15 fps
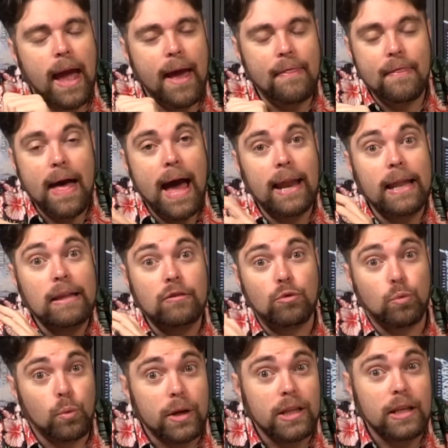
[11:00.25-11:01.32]
And that is
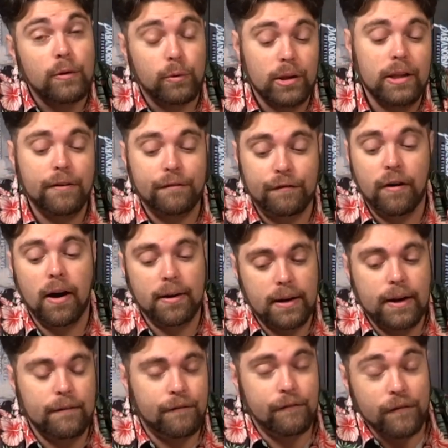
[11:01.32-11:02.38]
really, really fun.
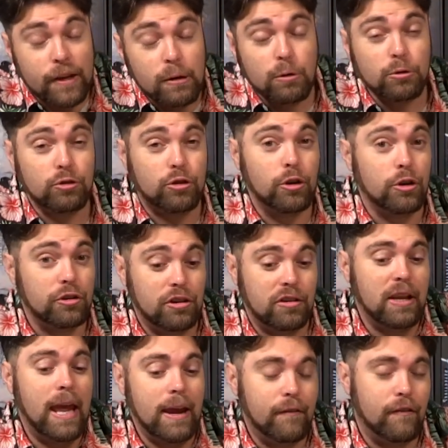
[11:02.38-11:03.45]
It feels good to
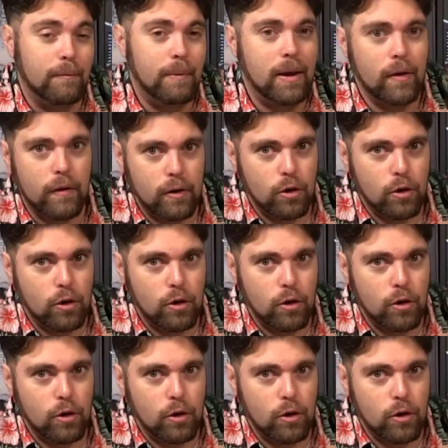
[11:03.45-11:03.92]
take from here.